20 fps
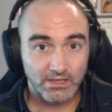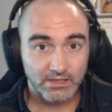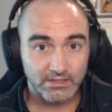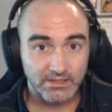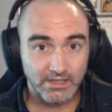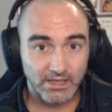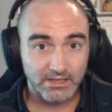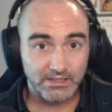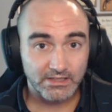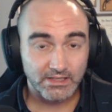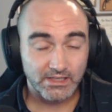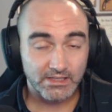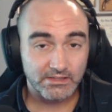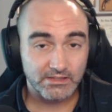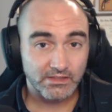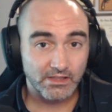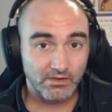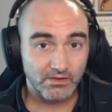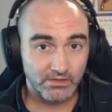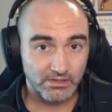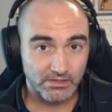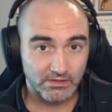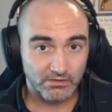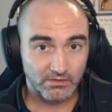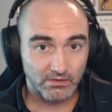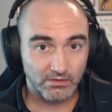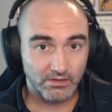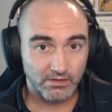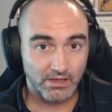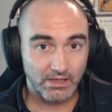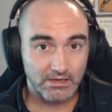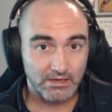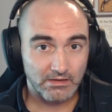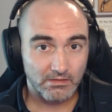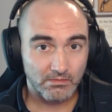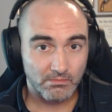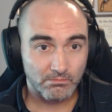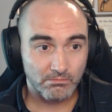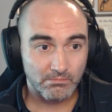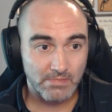getting in their ear and
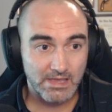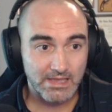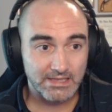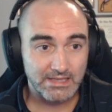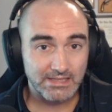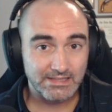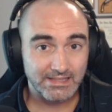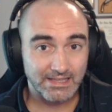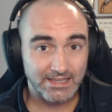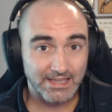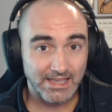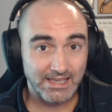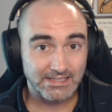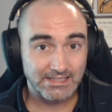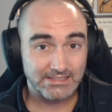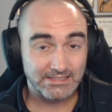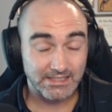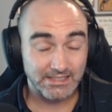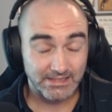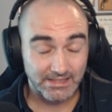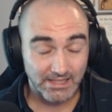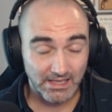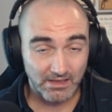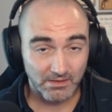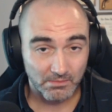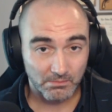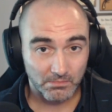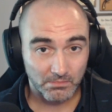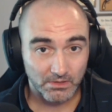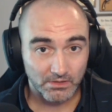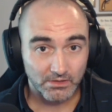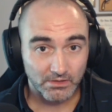making the case to them